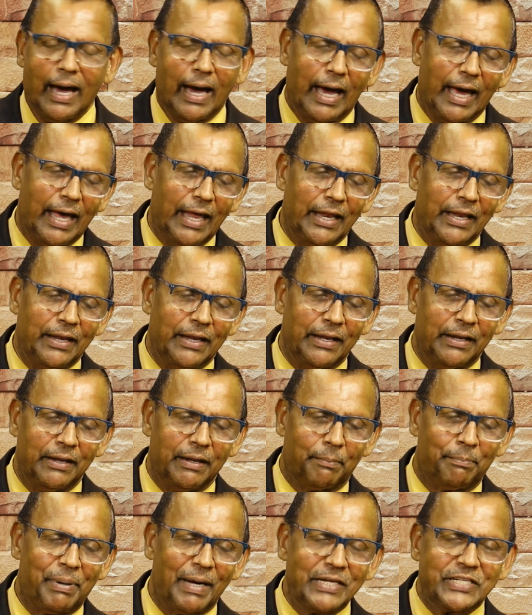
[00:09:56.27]

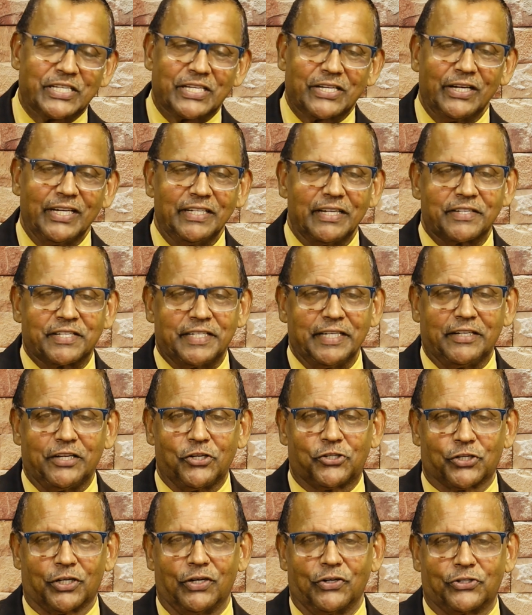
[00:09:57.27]
And the pastor in the
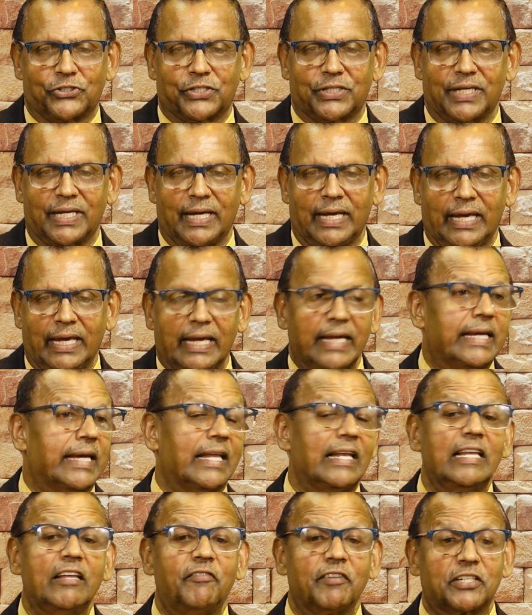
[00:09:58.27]
city church
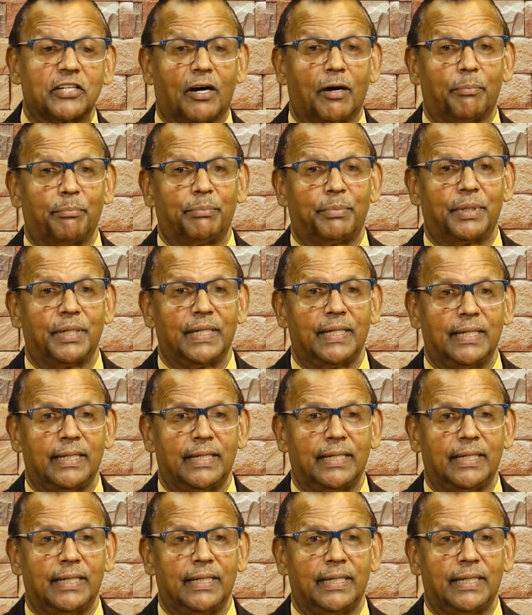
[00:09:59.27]
can live it up.